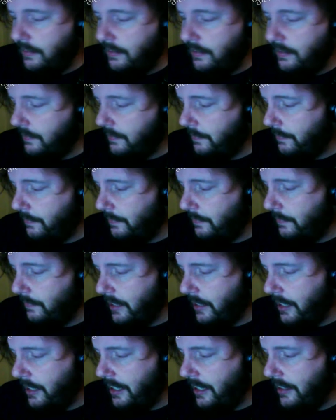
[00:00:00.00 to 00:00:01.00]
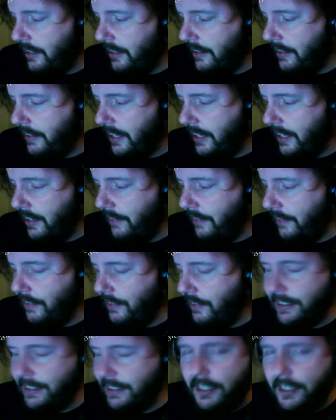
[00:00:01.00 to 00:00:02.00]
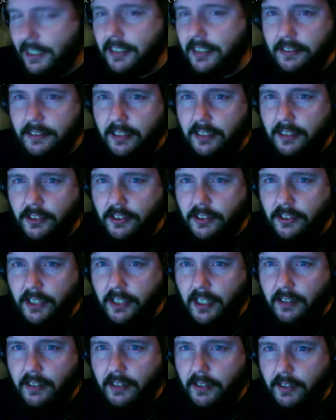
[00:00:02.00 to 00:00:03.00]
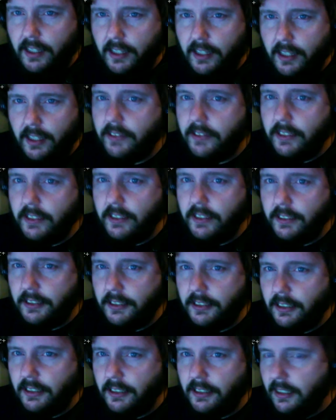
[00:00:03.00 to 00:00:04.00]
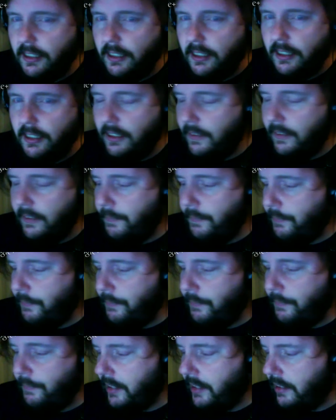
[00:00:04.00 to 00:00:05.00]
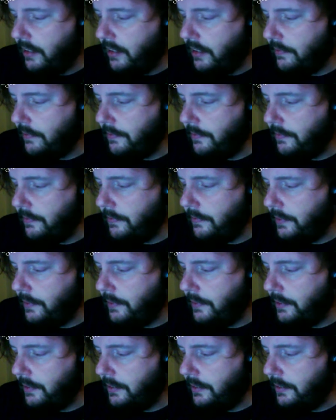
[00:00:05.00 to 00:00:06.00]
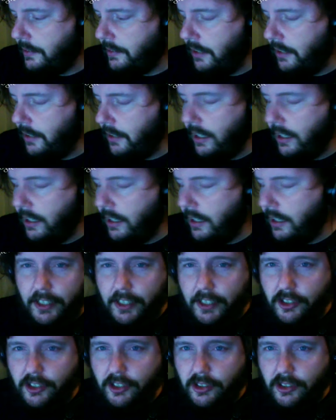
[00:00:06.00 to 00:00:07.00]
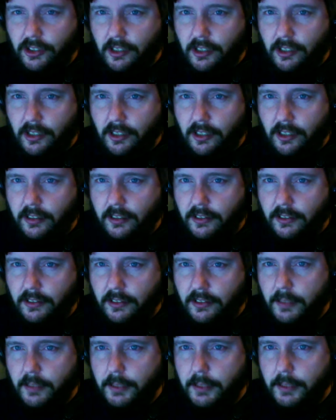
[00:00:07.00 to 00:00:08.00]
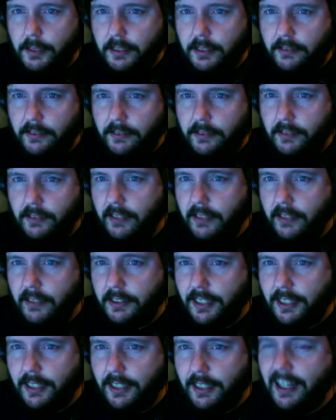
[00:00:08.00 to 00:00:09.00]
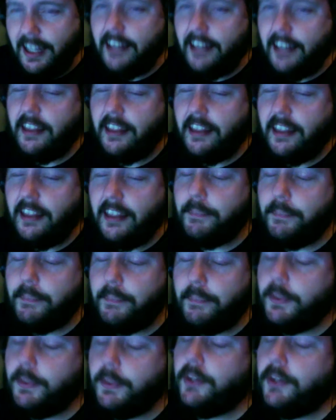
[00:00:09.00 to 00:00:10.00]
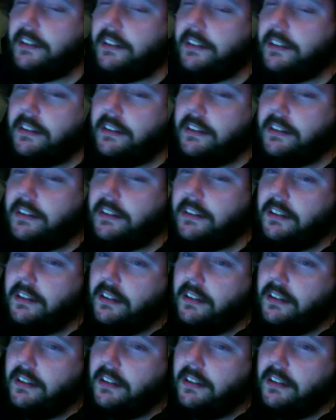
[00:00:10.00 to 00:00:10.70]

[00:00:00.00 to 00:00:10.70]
You get that lovely darkness, those dark flavors, the kind of slightly coffee-ish, slightly bitter flavors, and then the burn, that whiskey burn on the end.